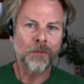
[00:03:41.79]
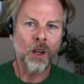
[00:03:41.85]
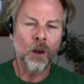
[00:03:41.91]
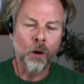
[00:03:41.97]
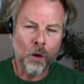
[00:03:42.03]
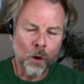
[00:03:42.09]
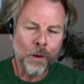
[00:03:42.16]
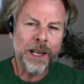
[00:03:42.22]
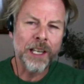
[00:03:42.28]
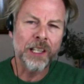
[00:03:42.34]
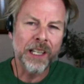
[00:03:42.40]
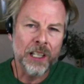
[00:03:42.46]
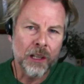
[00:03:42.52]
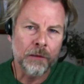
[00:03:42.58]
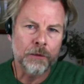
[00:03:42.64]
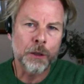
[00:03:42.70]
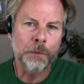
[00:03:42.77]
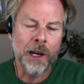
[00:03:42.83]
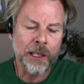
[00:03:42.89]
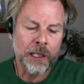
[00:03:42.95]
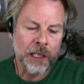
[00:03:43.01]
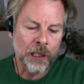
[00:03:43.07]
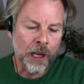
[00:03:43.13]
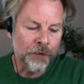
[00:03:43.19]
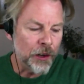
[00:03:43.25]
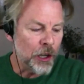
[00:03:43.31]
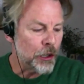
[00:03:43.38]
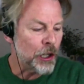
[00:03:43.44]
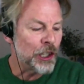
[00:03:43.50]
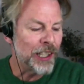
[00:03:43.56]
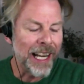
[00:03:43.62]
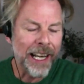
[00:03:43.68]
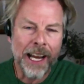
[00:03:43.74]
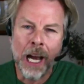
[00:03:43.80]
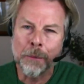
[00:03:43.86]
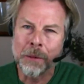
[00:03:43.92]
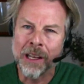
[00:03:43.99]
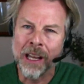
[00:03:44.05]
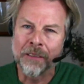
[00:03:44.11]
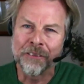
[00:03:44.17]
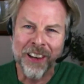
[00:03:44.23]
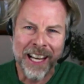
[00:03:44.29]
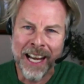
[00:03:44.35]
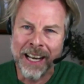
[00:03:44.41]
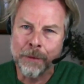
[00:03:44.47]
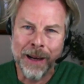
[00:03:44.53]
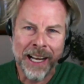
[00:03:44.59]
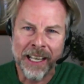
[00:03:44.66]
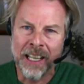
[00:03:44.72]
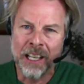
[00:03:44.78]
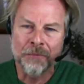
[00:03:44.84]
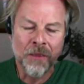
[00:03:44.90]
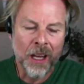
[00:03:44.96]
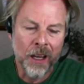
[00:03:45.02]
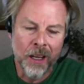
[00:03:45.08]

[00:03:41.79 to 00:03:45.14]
Always needs optimizing. So if you just set it up and then forget about it,